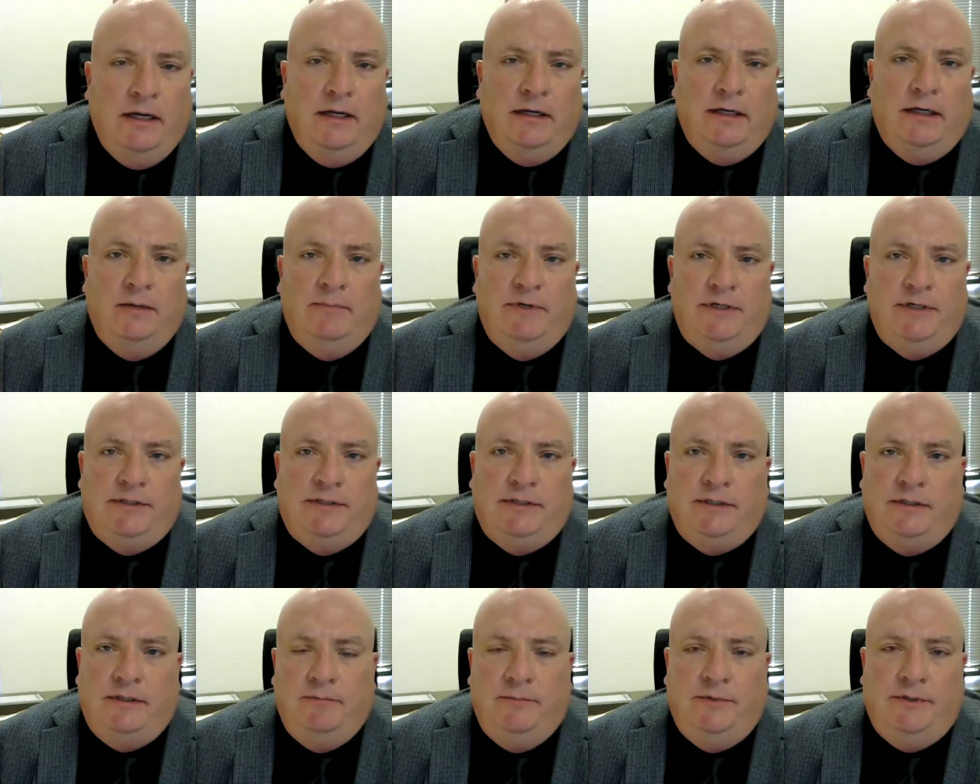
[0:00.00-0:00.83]
can be
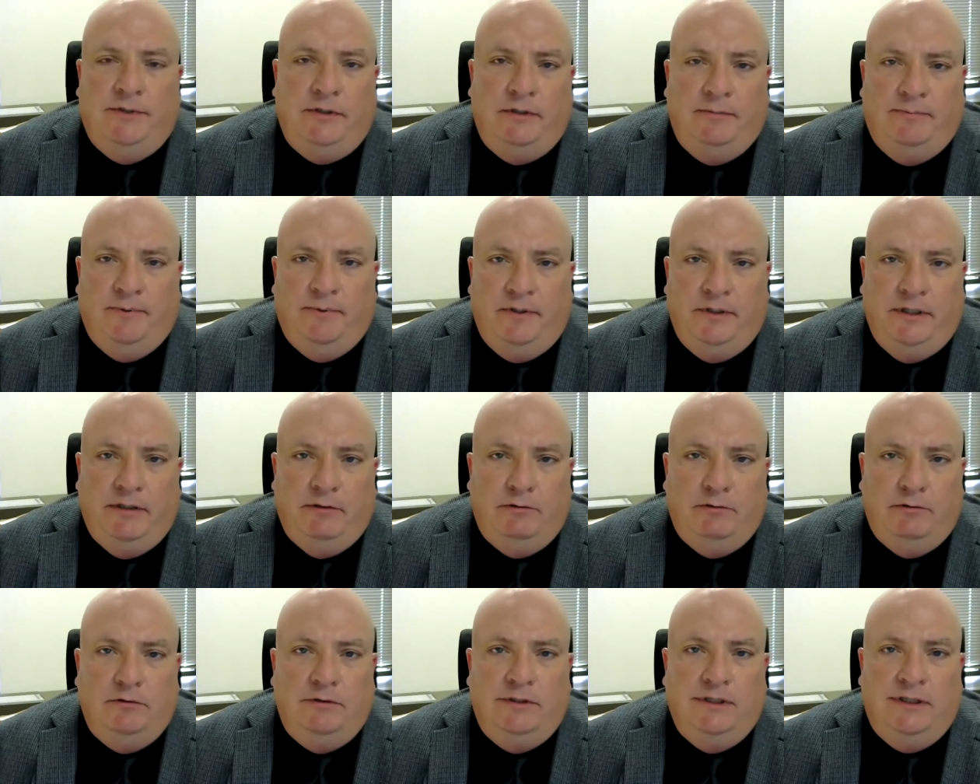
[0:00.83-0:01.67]
summed up in the
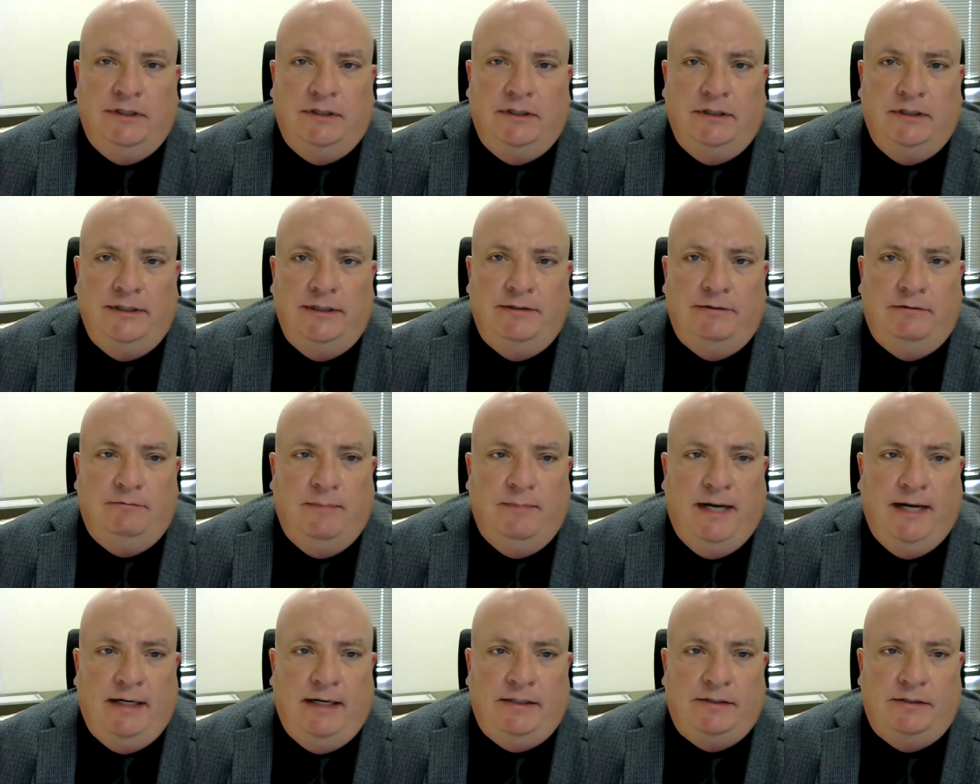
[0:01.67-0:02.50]
old legal
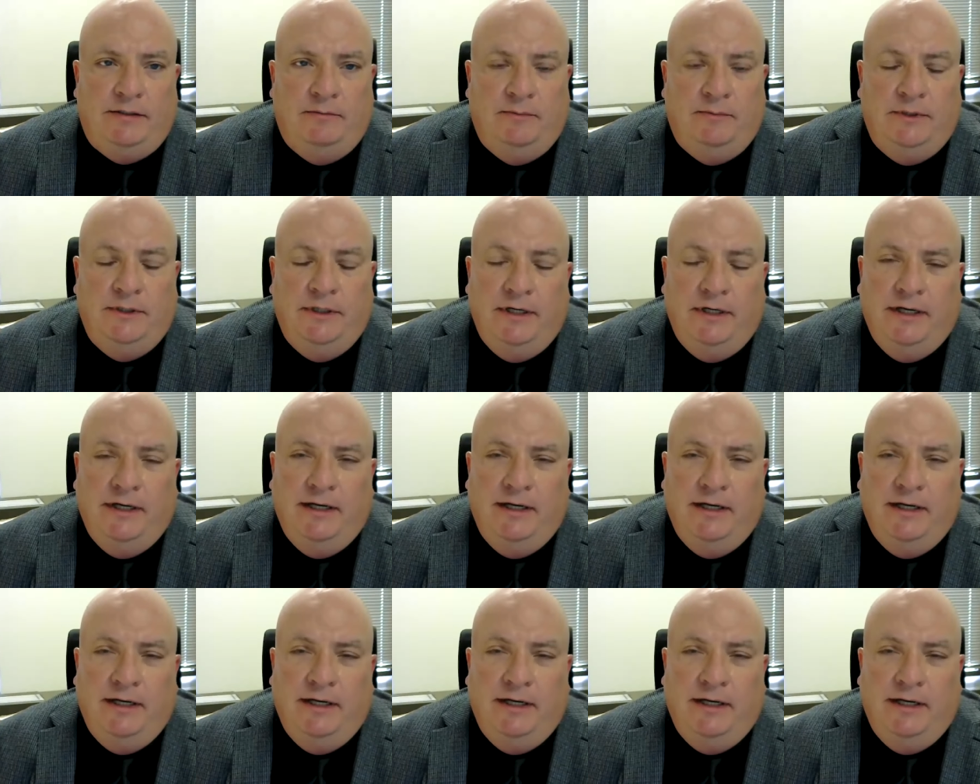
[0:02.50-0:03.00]
maxim